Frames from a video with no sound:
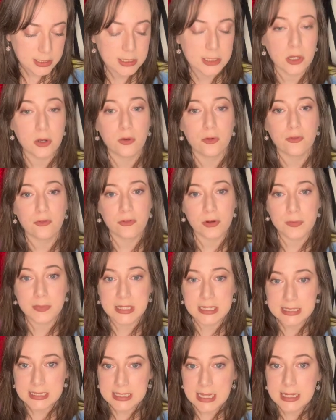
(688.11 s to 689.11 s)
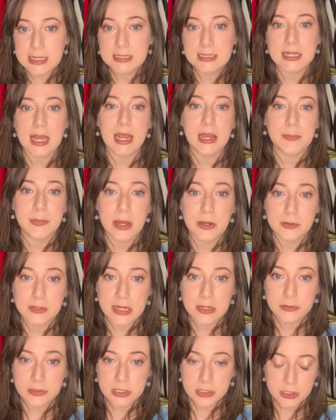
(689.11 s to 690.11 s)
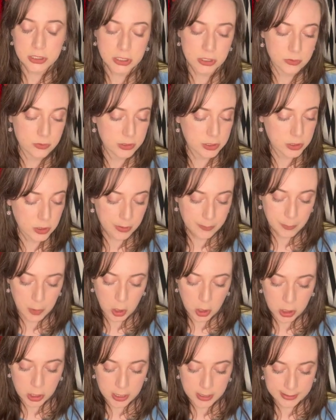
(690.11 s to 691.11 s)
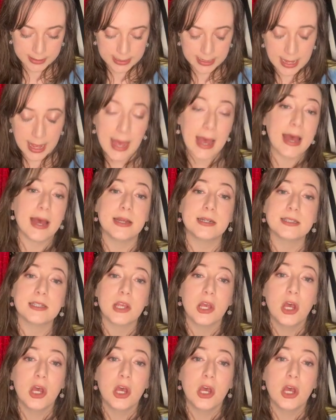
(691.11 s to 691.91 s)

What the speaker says: So from the 6, I am now down to 2. So I'm currently at